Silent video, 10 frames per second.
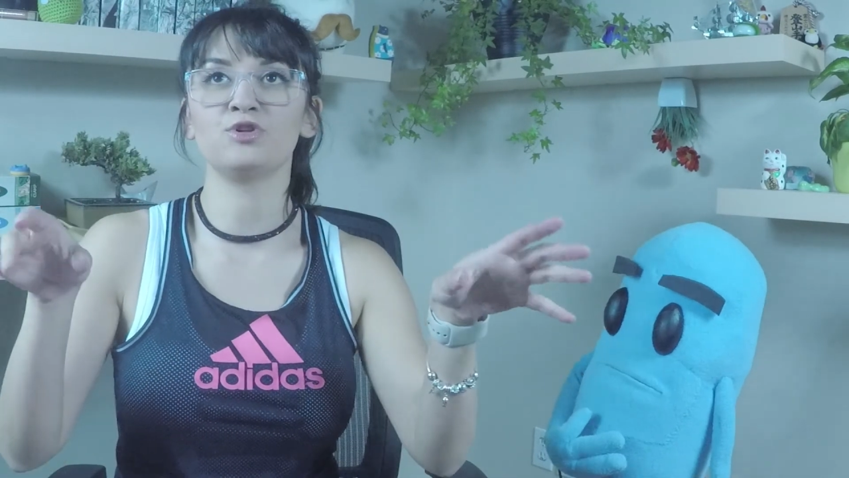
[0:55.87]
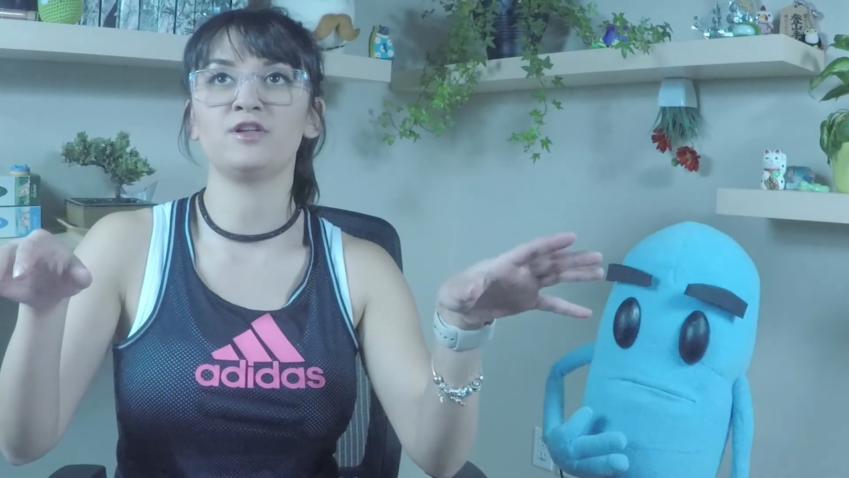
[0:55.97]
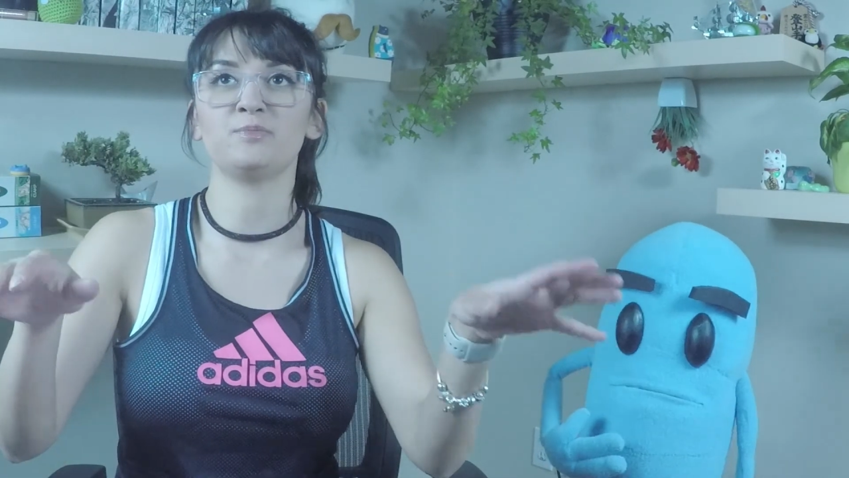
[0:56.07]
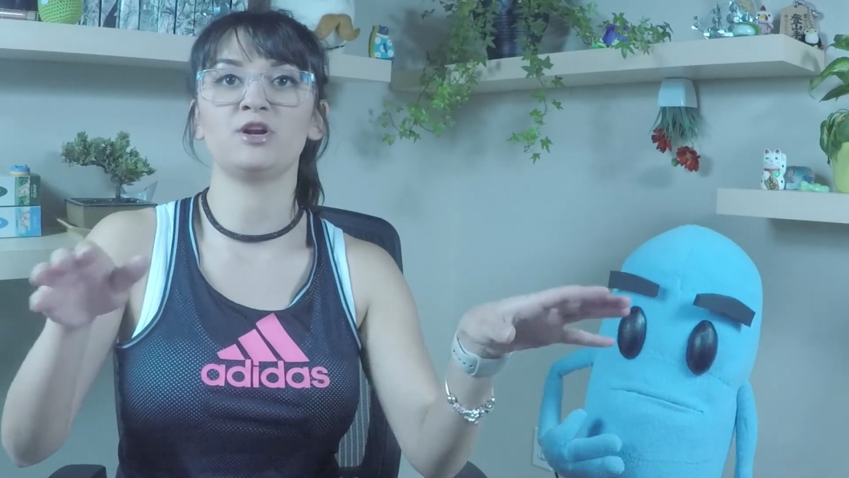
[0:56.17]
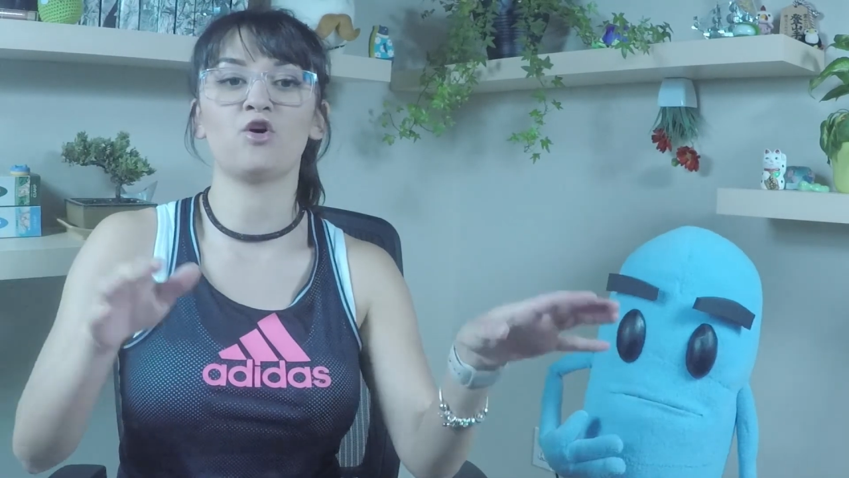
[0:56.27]
and
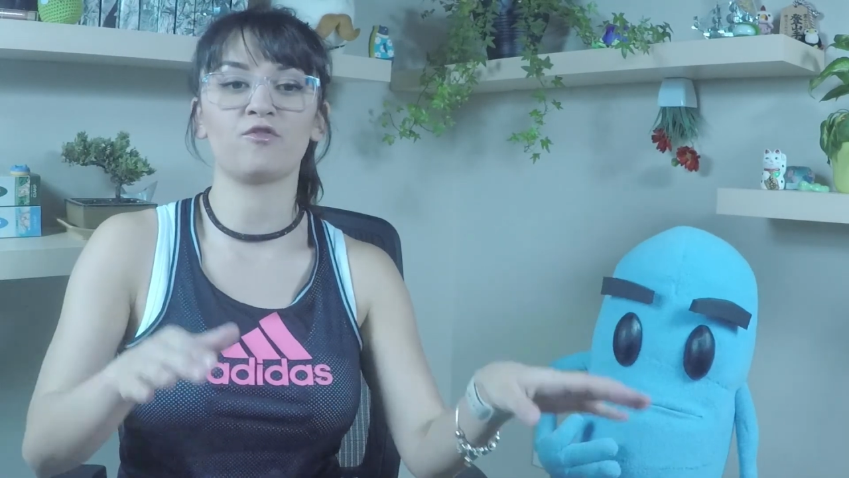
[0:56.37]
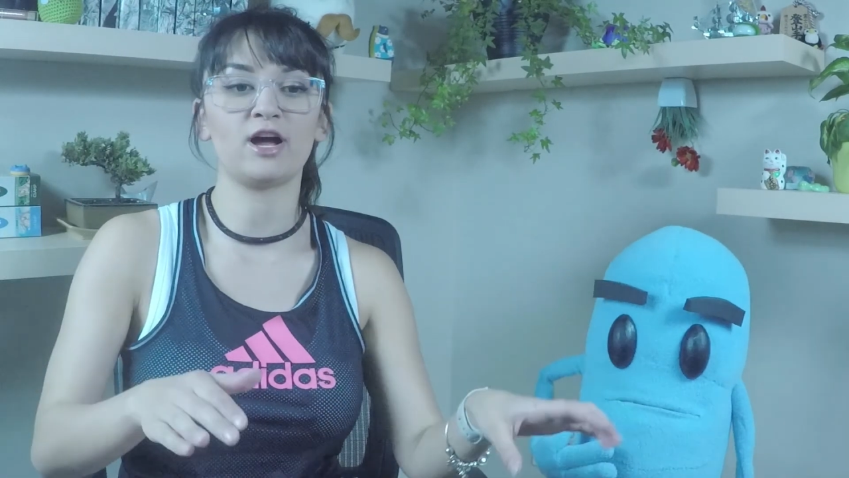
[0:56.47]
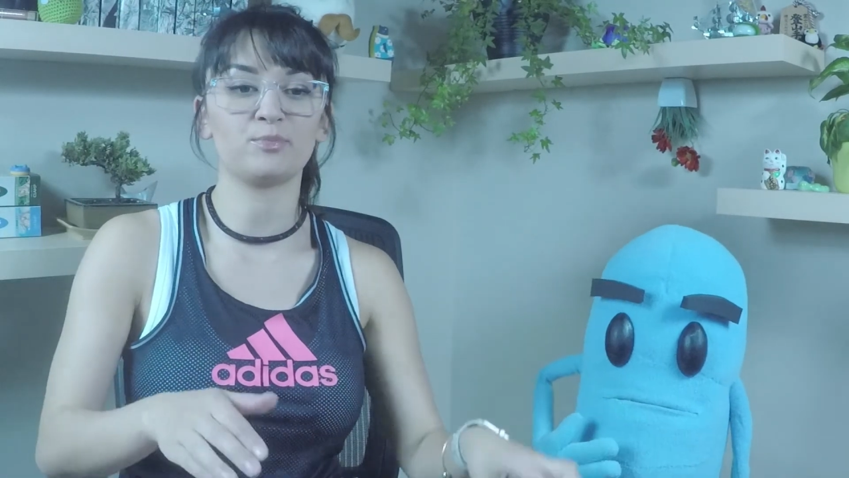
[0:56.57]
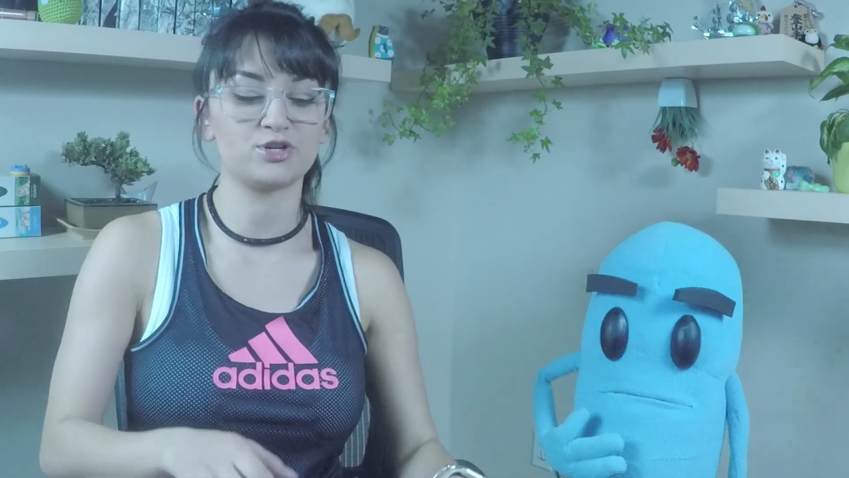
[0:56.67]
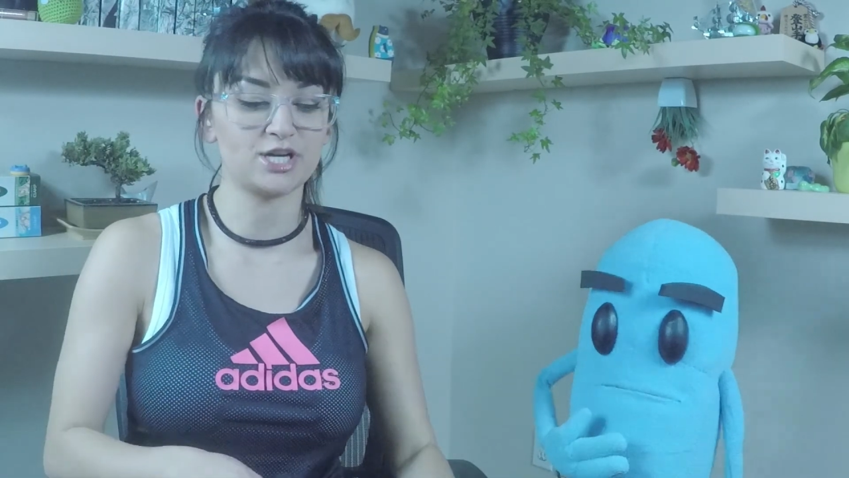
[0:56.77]
there'd be an
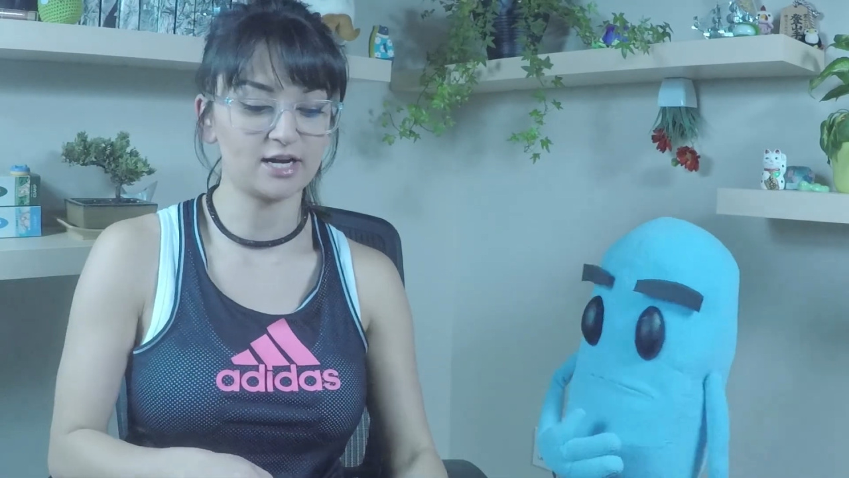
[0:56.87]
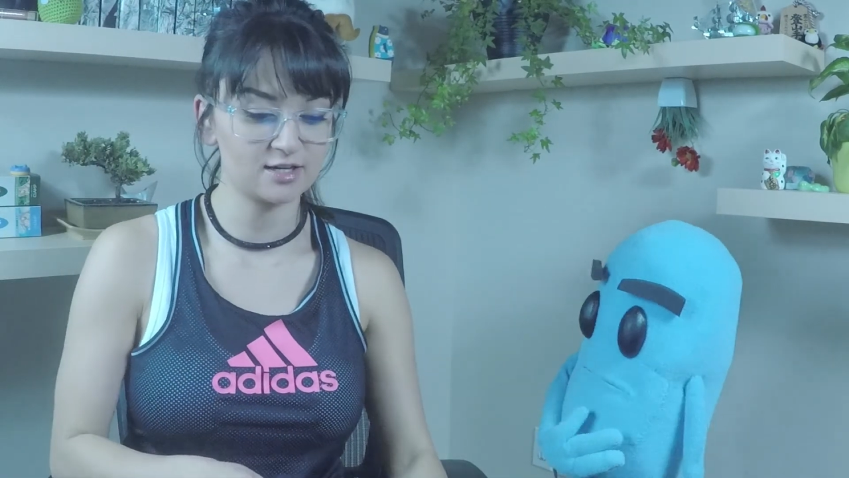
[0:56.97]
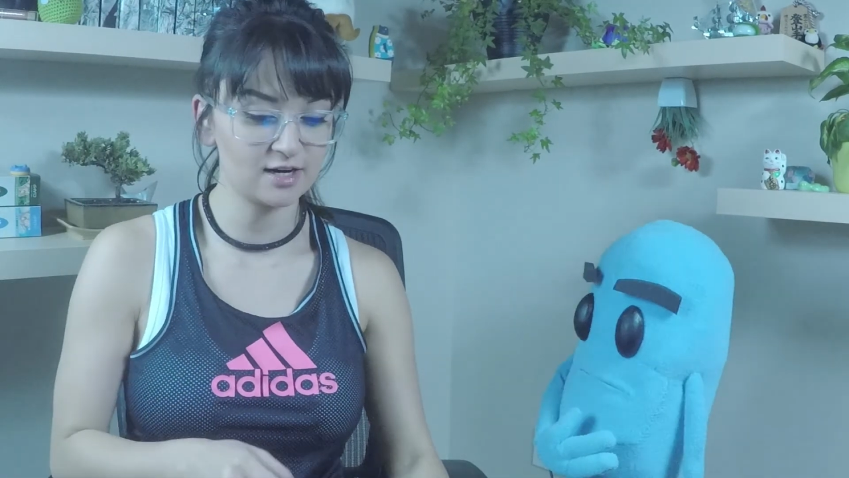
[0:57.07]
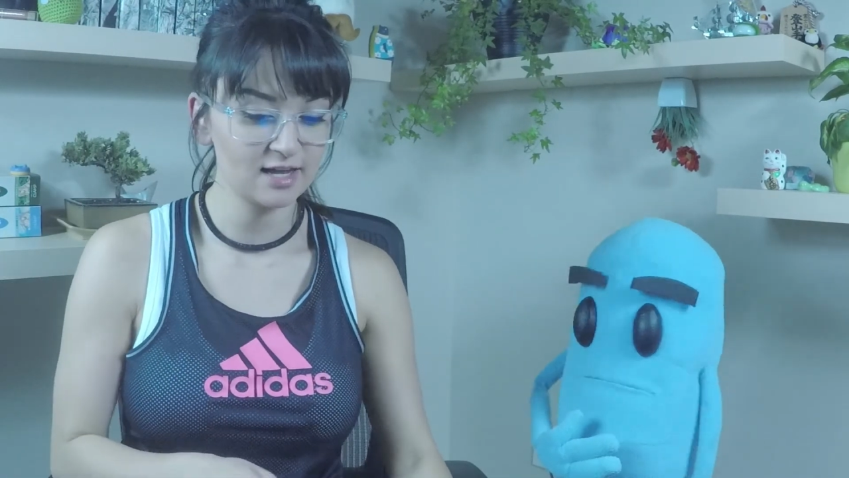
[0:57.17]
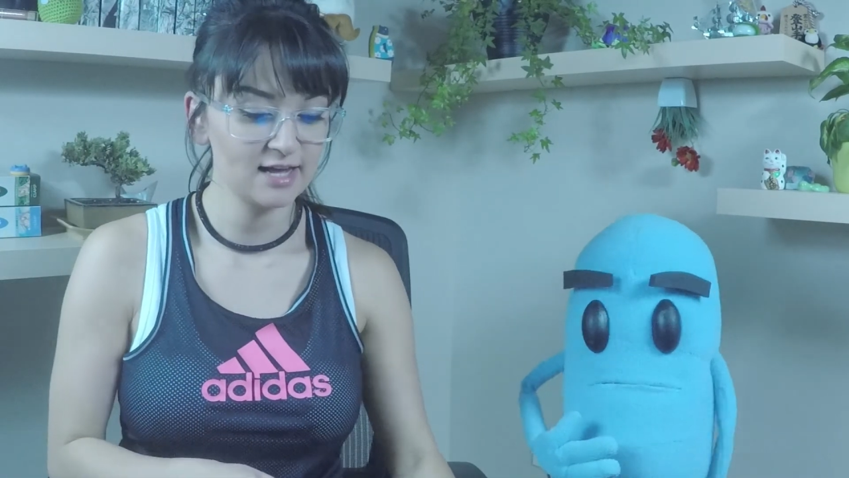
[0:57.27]
overhead
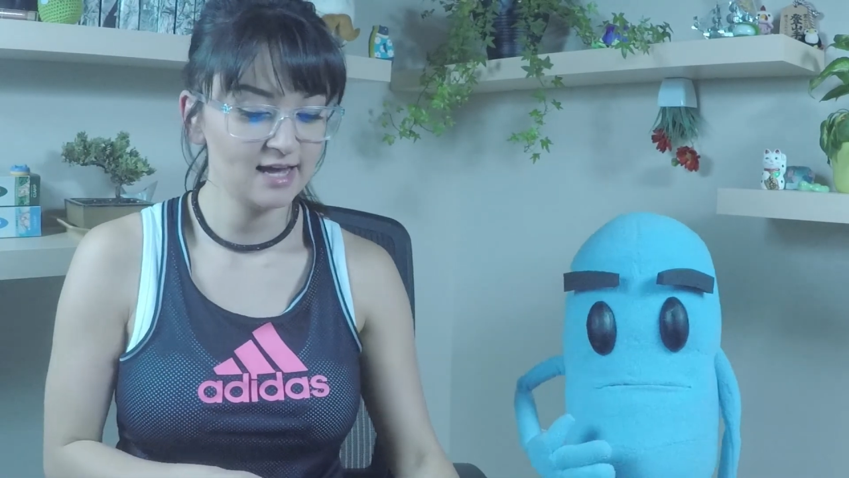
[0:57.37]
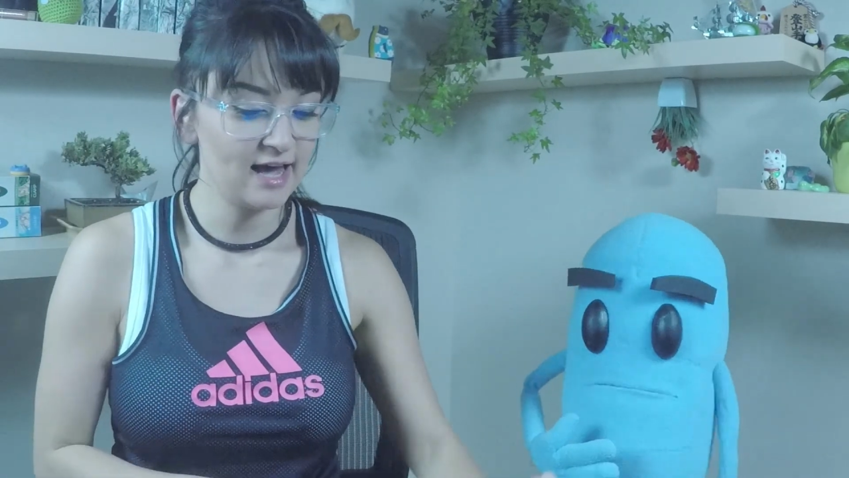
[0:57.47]
projector